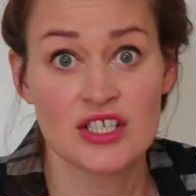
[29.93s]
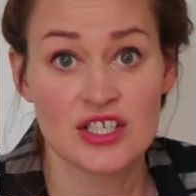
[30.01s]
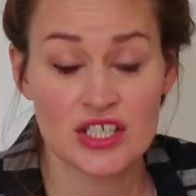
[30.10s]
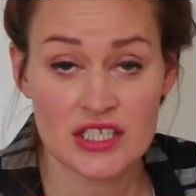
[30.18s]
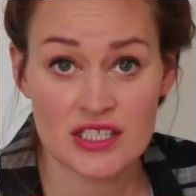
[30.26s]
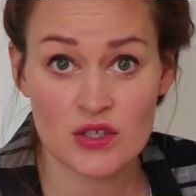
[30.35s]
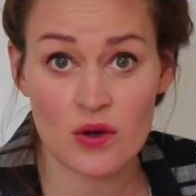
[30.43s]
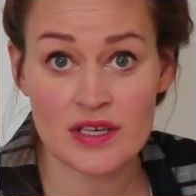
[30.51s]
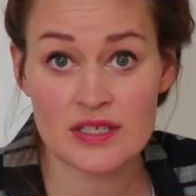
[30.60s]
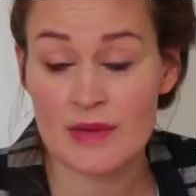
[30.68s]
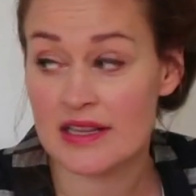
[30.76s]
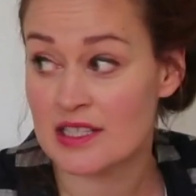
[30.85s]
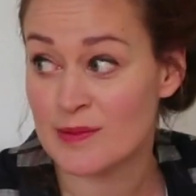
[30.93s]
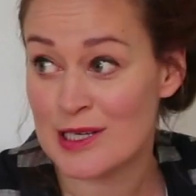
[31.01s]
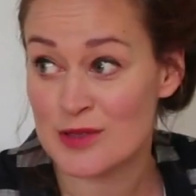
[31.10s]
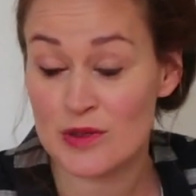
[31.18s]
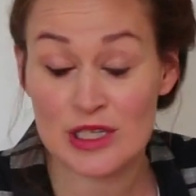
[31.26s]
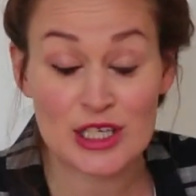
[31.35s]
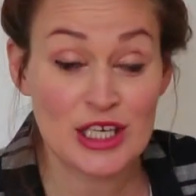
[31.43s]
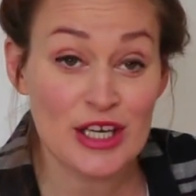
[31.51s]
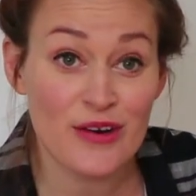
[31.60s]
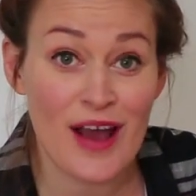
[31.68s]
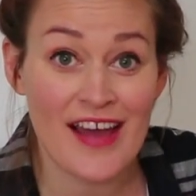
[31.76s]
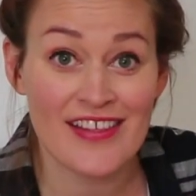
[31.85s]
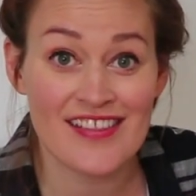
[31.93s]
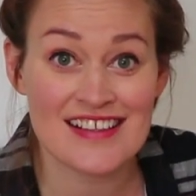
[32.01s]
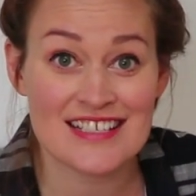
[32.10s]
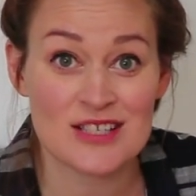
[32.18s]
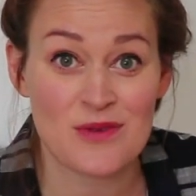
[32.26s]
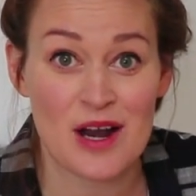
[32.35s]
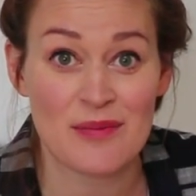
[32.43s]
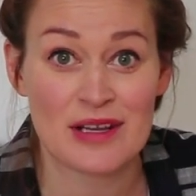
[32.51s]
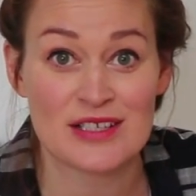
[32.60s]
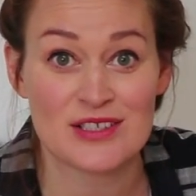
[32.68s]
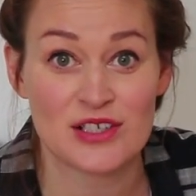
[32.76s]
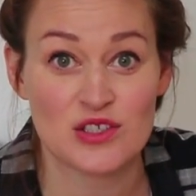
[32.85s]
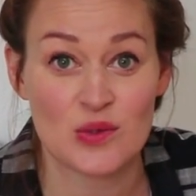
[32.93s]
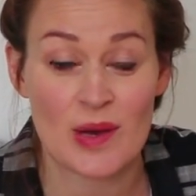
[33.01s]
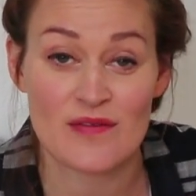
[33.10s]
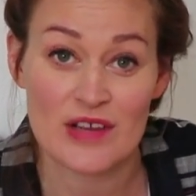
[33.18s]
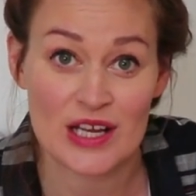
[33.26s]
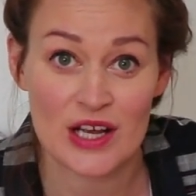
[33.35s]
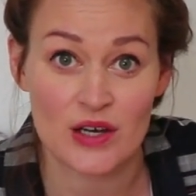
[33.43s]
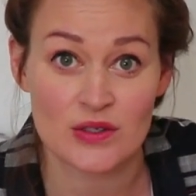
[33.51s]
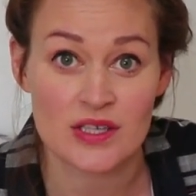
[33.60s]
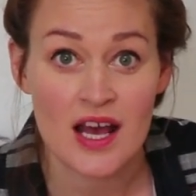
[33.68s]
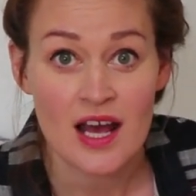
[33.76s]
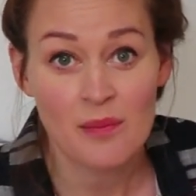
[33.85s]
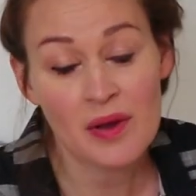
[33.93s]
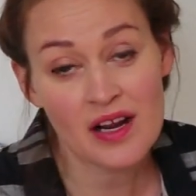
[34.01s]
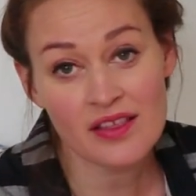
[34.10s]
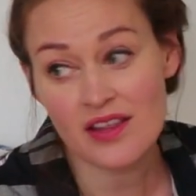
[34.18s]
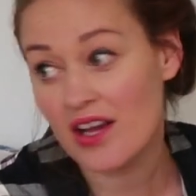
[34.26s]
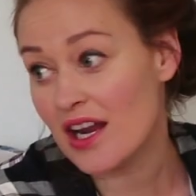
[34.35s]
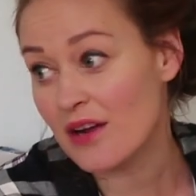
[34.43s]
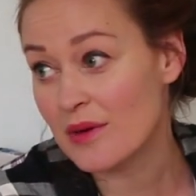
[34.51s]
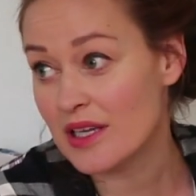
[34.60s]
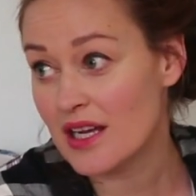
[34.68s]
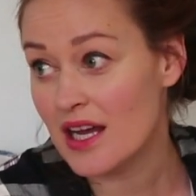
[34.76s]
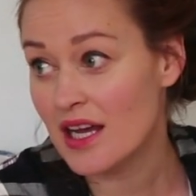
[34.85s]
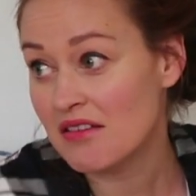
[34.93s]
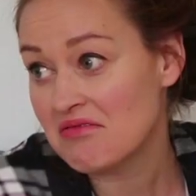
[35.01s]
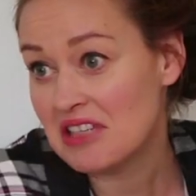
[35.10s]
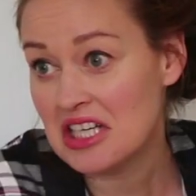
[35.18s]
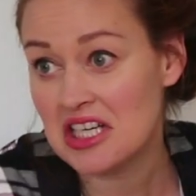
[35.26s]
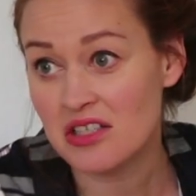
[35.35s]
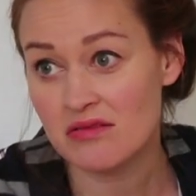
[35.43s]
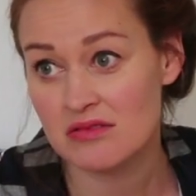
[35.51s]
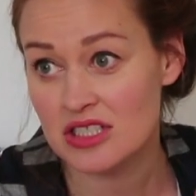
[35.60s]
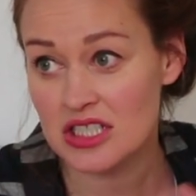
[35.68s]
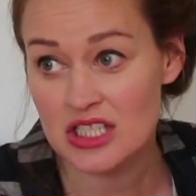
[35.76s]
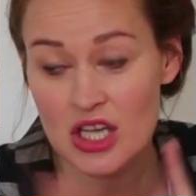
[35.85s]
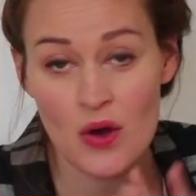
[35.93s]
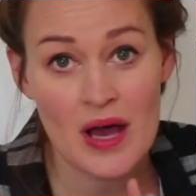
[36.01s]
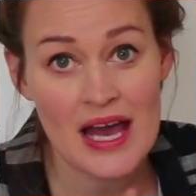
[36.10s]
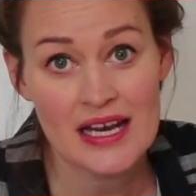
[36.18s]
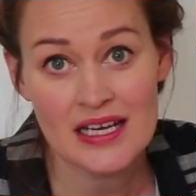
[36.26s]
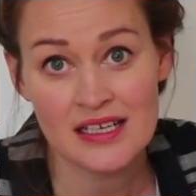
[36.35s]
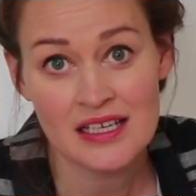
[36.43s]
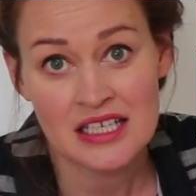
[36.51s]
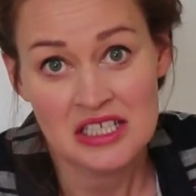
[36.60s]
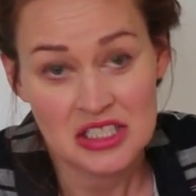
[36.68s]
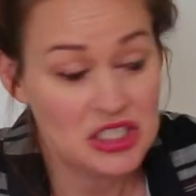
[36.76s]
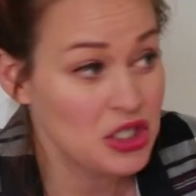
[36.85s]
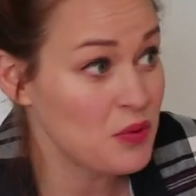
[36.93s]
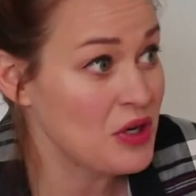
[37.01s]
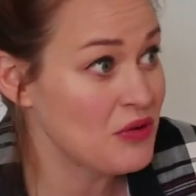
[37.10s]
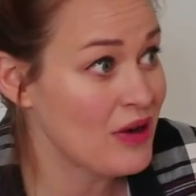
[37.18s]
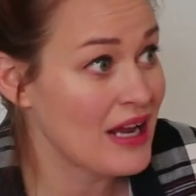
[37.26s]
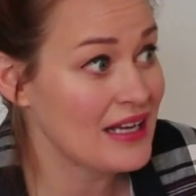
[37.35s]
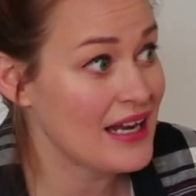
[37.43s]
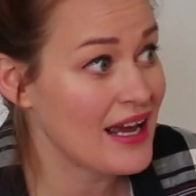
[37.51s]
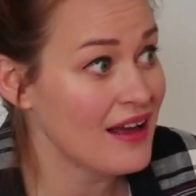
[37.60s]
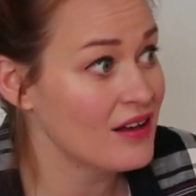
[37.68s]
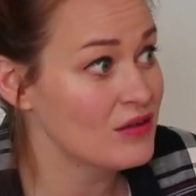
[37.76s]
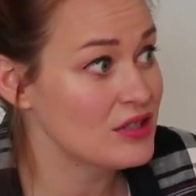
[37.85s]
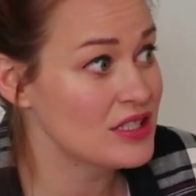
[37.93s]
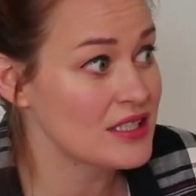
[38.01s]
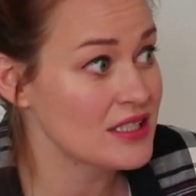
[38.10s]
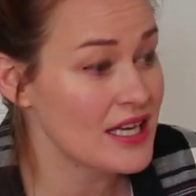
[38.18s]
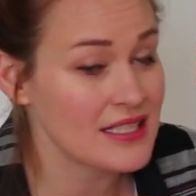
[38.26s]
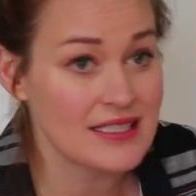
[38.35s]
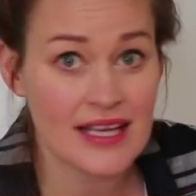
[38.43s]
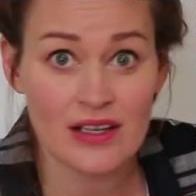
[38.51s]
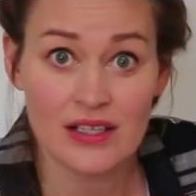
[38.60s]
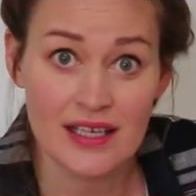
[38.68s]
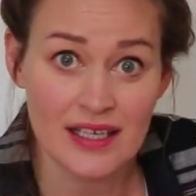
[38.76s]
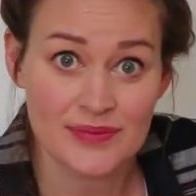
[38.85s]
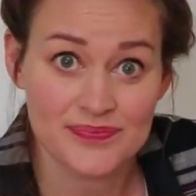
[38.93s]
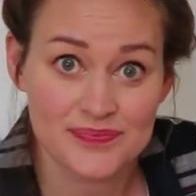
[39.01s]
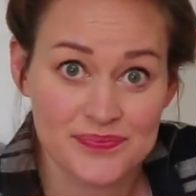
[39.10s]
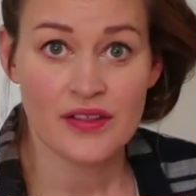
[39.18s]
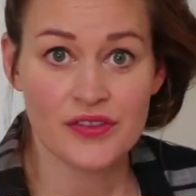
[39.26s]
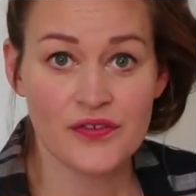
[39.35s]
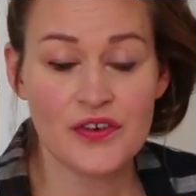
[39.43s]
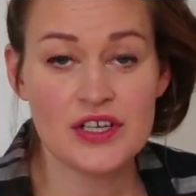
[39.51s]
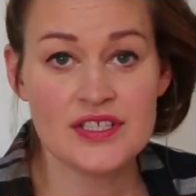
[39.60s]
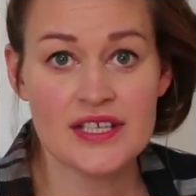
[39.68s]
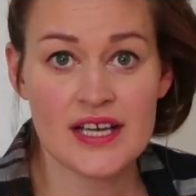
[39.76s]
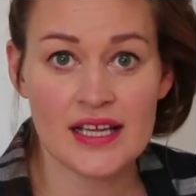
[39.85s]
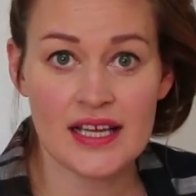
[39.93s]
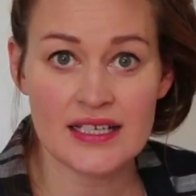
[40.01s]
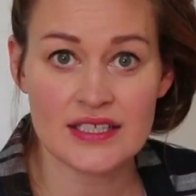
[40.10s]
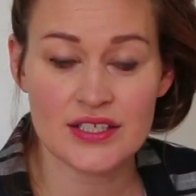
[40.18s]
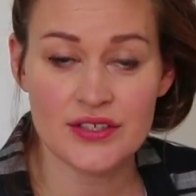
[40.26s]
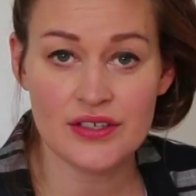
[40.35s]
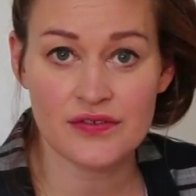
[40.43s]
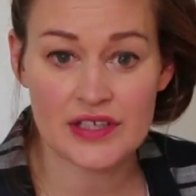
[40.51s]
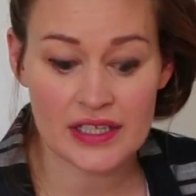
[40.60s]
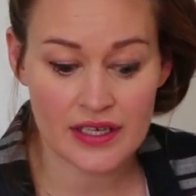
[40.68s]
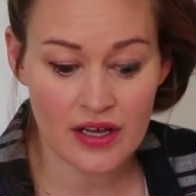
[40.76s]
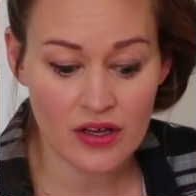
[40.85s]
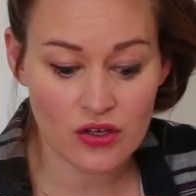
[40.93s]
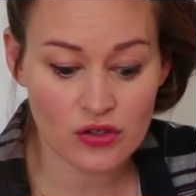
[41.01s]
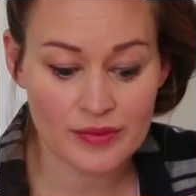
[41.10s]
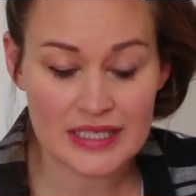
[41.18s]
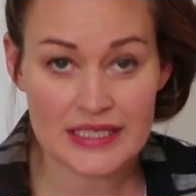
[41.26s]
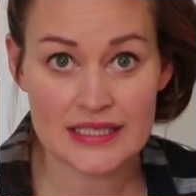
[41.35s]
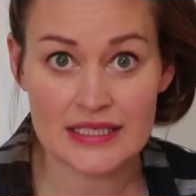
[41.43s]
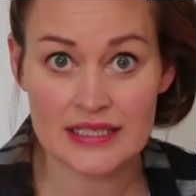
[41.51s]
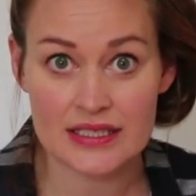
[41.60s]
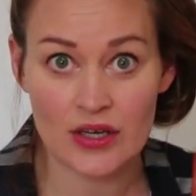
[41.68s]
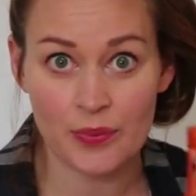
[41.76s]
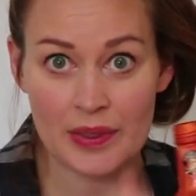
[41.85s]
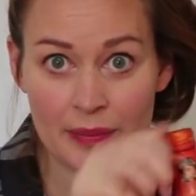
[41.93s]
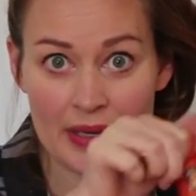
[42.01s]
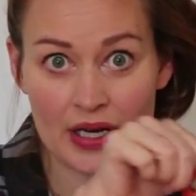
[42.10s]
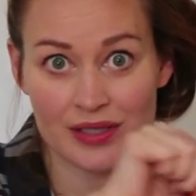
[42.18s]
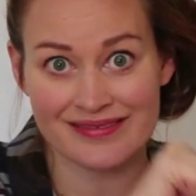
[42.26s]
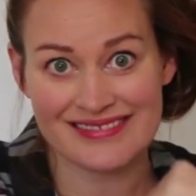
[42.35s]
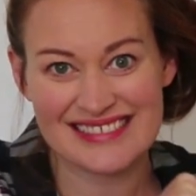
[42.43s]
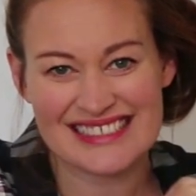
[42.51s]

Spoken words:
She is going to make this place really cute, and then this is where I'm gonna start doing my videos. But I thought I would, you know, just go ahead and do one right now to get settled in. The first thing I like to do to feel at home is open a beer.